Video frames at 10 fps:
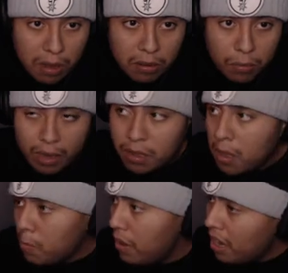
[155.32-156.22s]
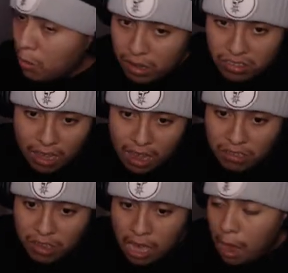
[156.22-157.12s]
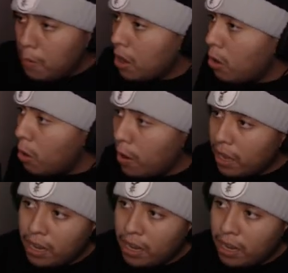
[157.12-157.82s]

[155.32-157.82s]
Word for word: the way. But anyways, guys, I'm gonna go ahead